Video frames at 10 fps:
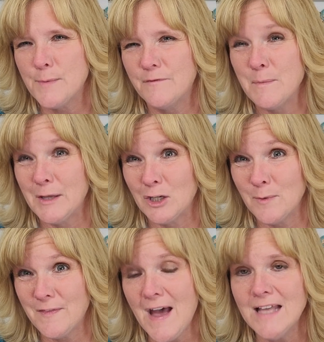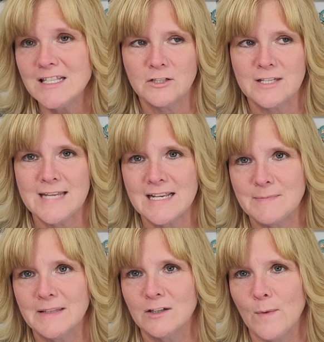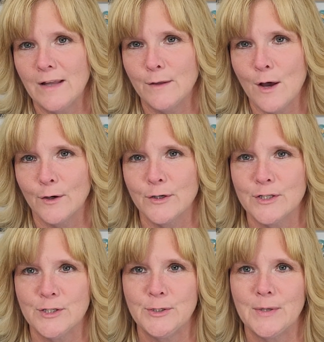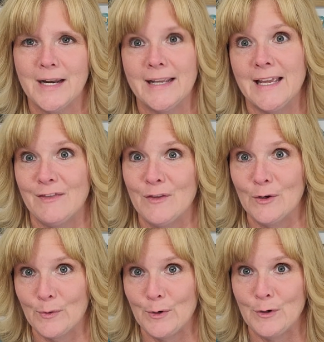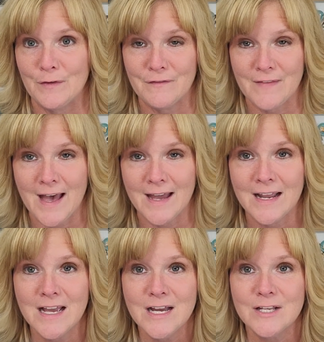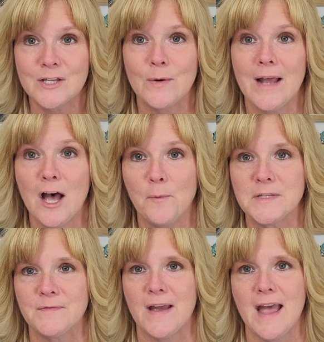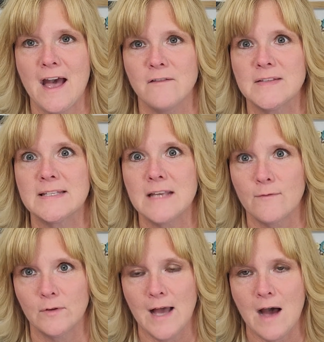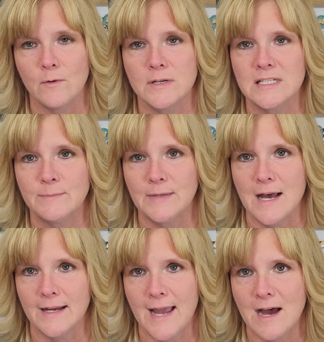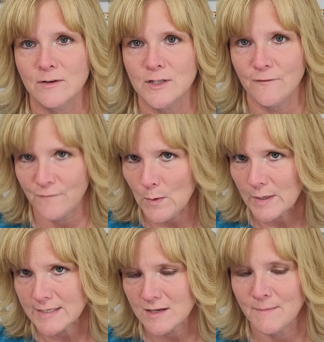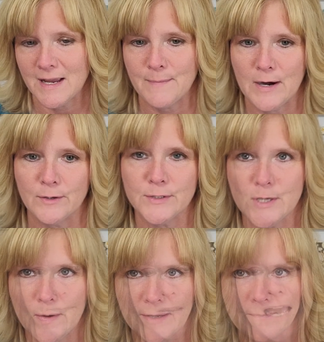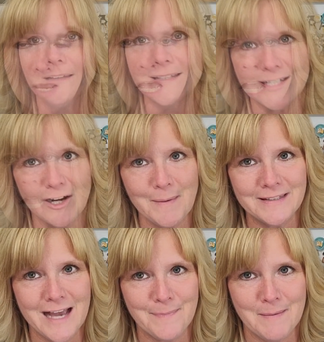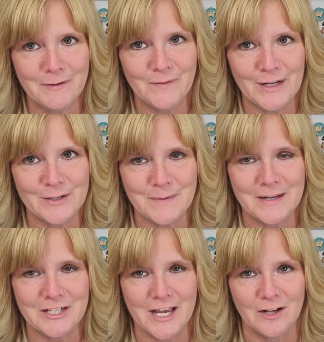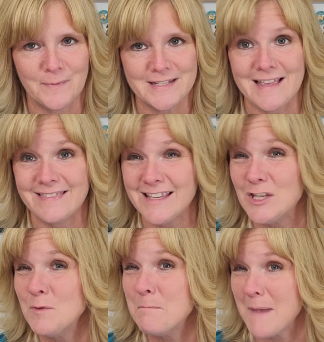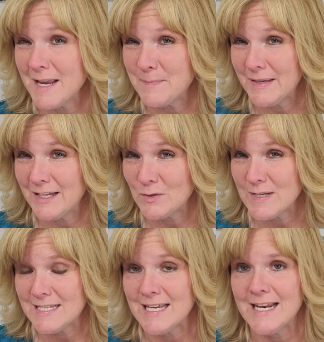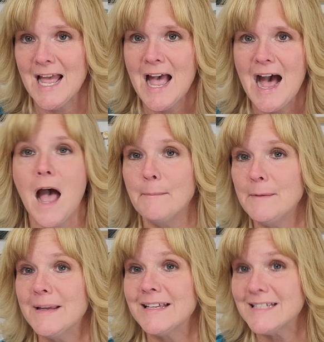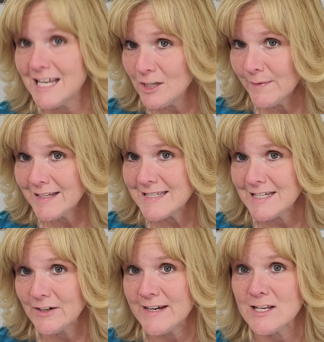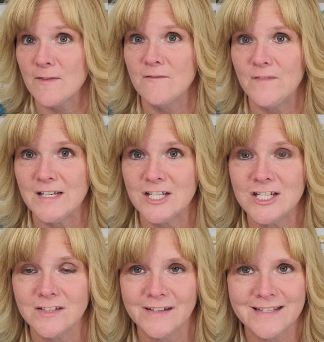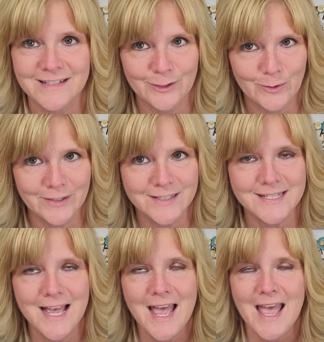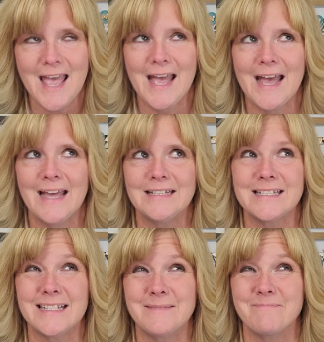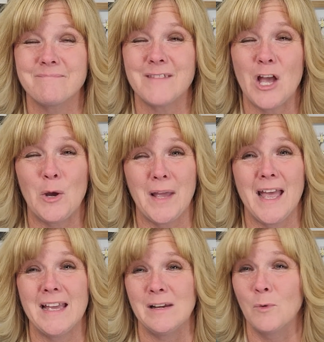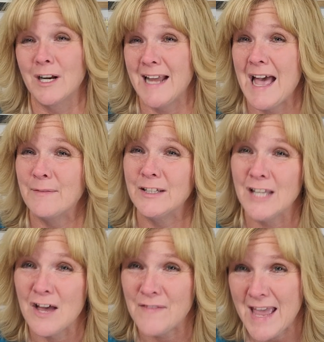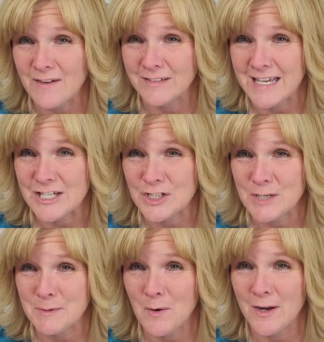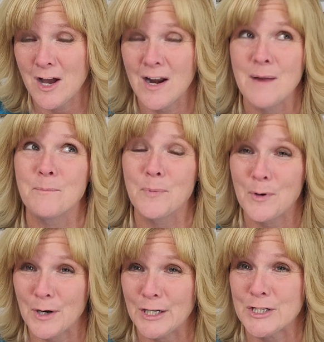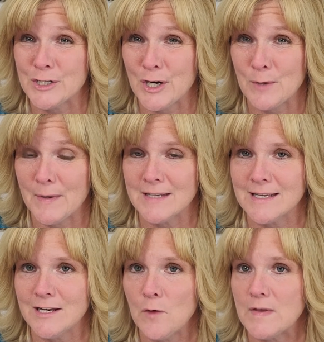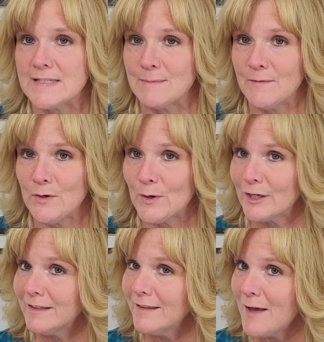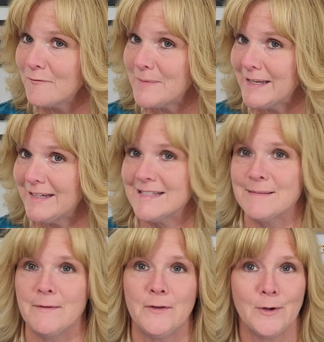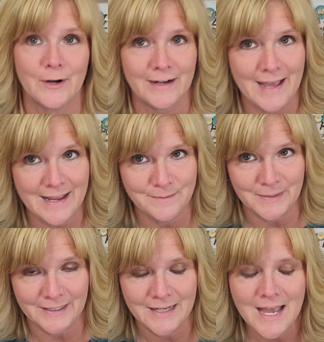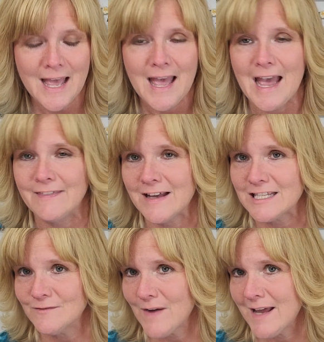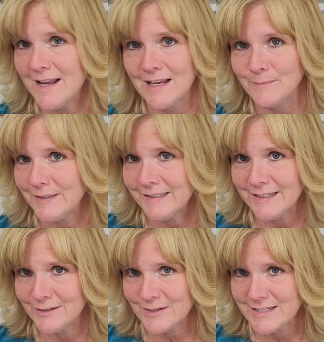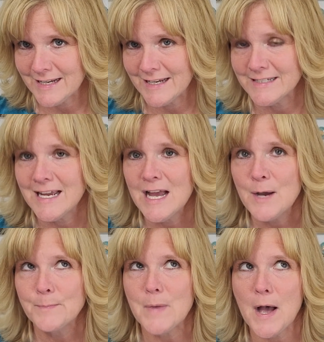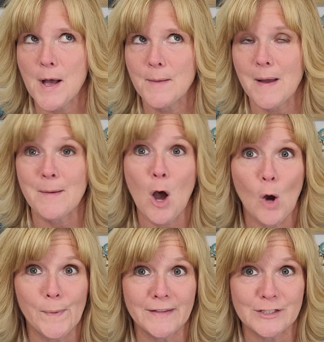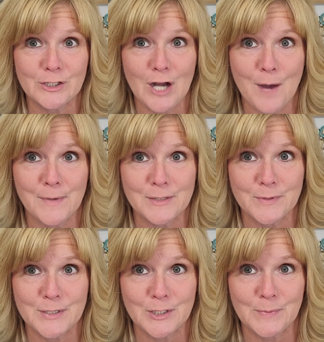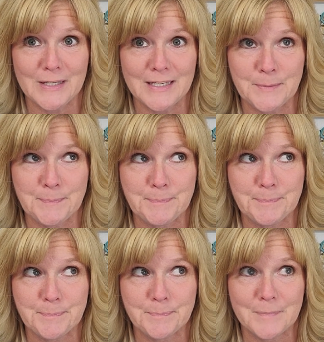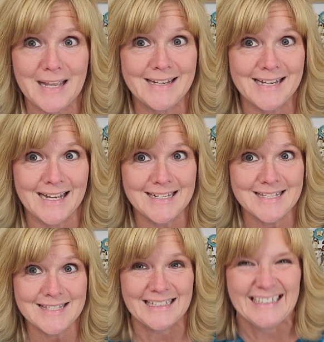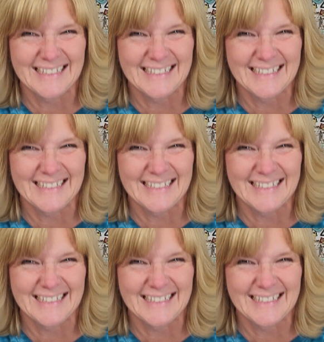familiar with that. It just takes me a little while longer to kind of get in the groove of that. So it helps if I have several hours to block out to focus on my apparel sewing. Let's talk about the upcoming videos on my channel because I think you might be interested. I'm going to be continuing a series on the vintage linens and quilts, and okay, we're gonna have a love-hate relationship going on, I'm pretty sure, because I know that some of you are gonna love me and some of you are gonna hate me, and that's fine, I completely understand. I'm hoping that your comments will still be nice.